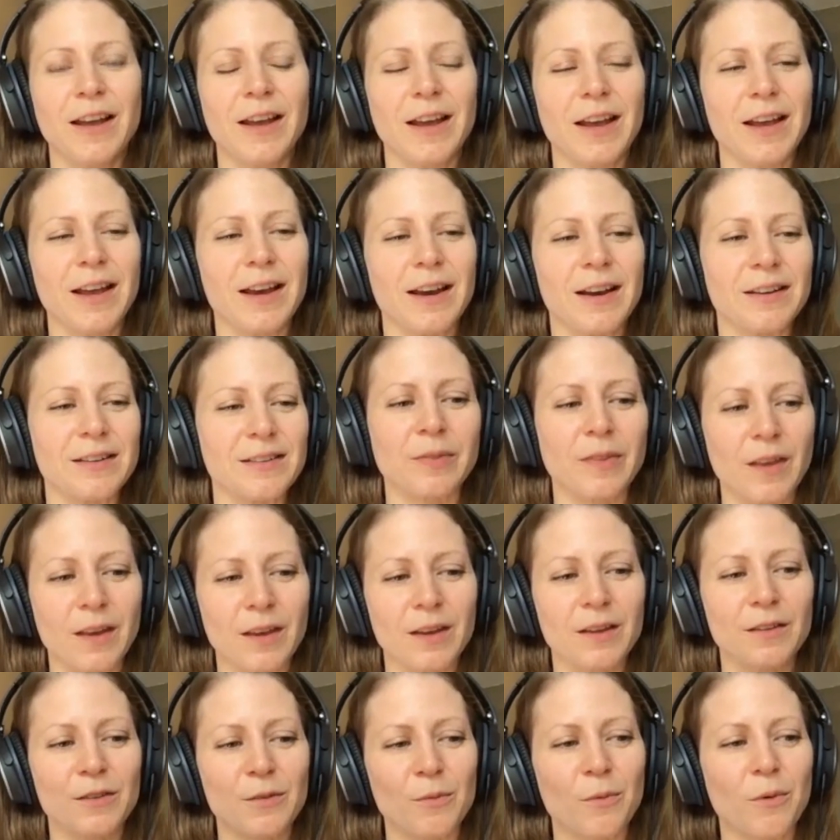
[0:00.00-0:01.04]
And
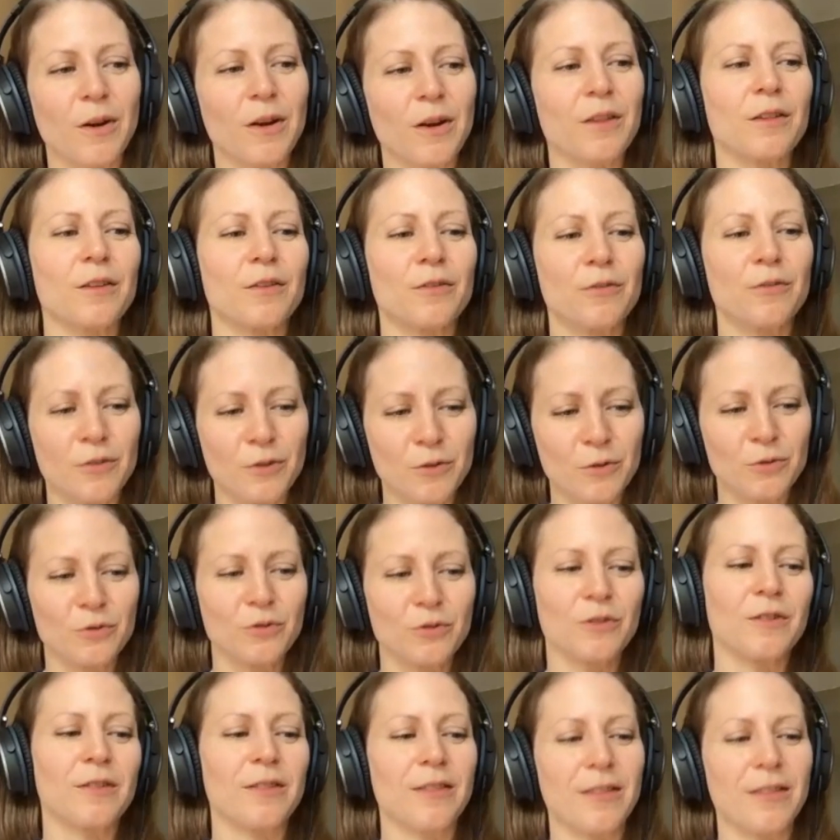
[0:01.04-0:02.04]
it's one of the few